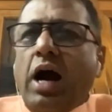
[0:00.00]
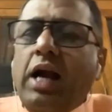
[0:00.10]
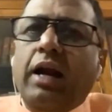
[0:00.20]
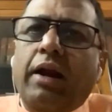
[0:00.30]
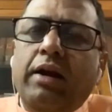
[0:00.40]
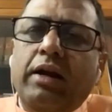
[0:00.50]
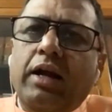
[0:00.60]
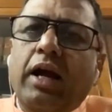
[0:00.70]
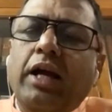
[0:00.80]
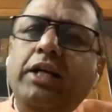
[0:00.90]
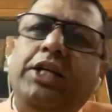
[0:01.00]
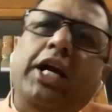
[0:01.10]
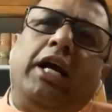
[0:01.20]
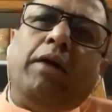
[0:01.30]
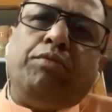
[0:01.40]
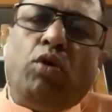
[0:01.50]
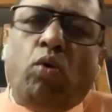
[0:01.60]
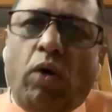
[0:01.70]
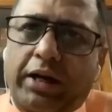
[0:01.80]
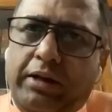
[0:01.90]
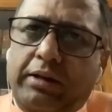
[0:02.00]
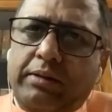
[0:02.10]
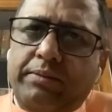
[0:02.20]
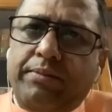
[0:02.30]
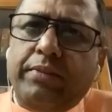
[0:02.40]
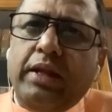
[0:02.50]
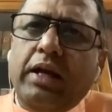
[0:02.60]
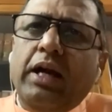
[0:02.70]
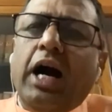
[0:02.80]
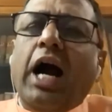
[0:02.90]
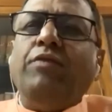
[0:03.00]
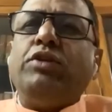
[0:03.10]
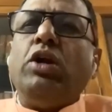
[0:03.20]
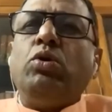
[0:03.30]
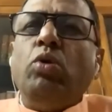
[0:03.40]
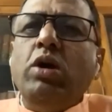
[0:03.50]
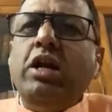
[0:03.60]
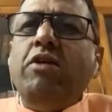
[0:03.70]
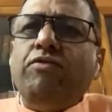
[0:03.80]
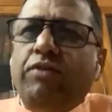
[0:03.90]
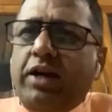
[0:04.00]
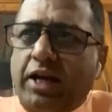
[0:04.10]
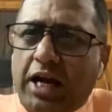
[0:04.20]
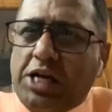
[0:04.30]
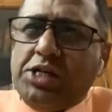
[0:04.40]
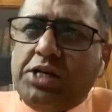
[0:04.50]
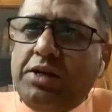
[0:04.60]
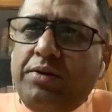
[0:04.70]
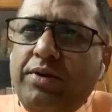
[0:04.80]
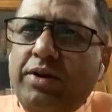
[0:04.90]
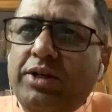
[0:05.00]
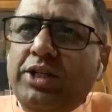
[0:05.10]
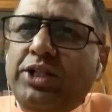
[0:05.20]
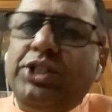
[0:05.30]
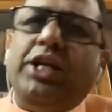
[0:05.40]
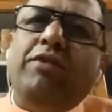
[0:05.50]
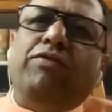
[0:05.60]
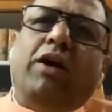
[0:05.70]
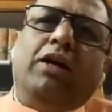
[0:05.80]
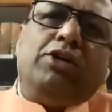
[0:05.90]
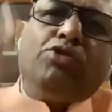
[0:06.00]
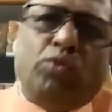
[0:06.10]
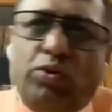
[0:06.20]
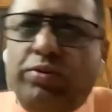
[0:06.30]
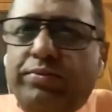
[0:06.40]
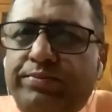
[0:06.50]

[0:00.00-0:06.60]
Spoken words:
And she kept quiet. After 25 years, she filed a suit,